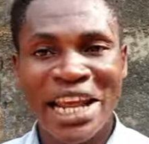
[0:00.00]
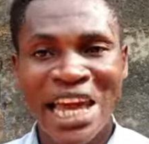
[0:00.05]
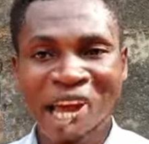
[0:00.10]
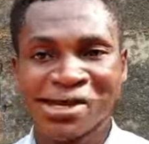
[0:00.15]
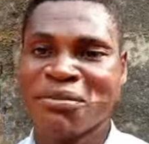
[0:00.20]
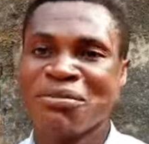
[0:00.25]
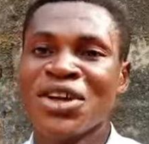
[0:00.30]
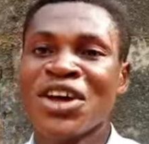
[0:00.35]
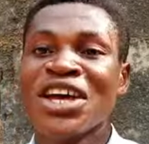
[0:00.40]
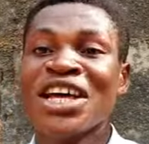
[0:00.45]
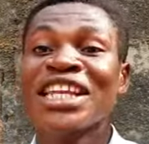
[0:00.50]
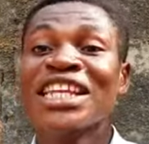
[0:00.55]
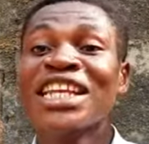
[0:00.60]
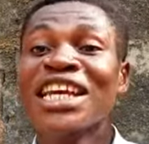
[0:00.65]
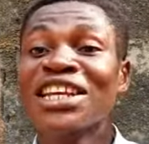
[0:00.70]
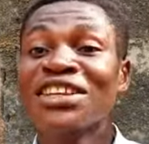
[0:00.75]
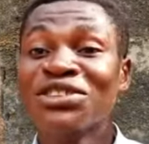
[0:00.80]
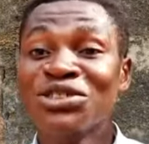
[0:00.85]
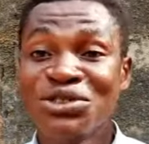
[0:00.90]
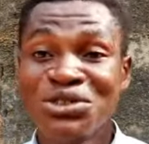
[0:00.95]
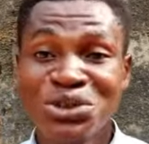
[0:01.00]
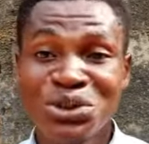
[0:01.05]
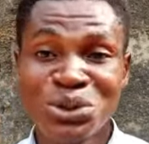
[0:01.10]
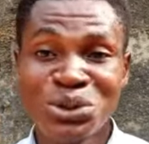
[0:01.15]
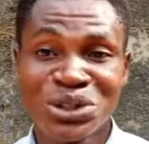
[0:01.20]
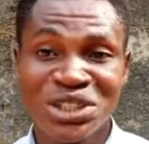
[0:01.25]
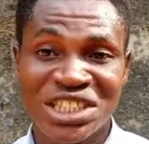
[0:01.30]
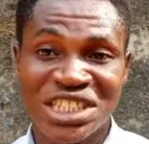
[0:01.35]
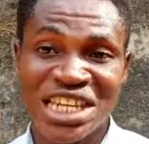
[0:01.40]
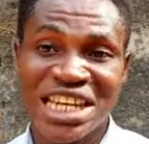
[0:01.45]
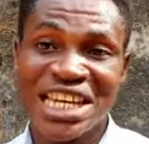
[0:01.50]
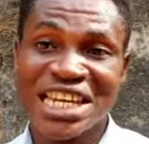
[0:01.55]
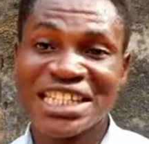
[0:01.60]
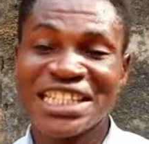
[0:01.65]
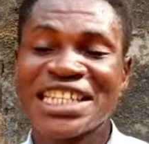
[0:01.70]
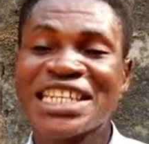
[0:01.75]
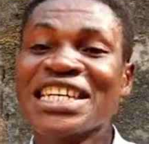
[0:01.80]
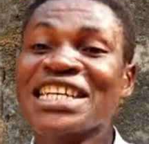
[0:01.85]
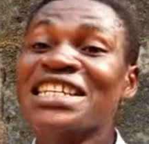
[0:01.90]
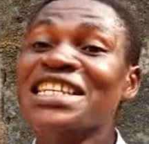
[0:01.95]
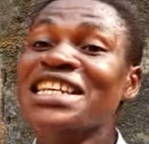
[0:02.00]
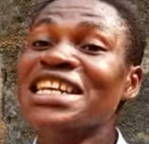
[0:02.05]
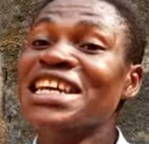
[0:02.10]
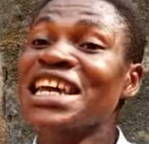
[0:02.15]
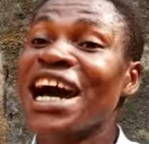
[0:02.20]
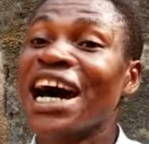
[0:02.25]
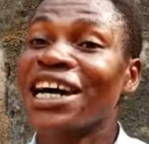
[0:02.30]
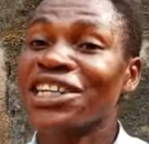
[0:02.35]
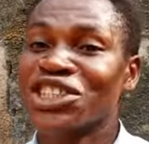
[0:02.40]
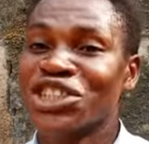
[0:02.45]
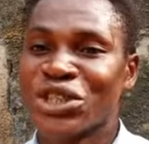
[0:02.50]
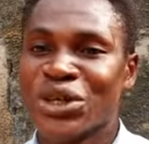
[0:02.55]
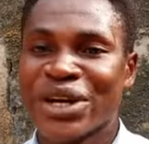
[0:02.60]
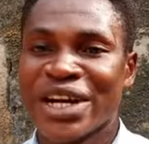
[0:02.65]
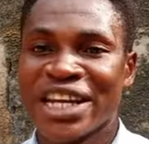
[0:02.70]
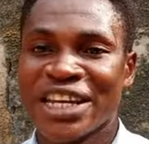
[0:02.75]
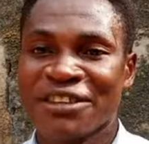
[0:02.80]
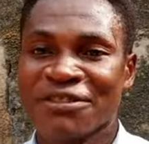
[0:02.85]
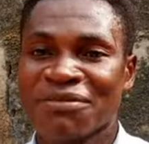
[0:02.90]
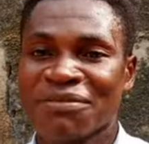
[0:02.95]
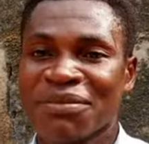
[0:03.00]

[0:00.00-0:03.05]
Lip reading: mm, they use it in the hatchery.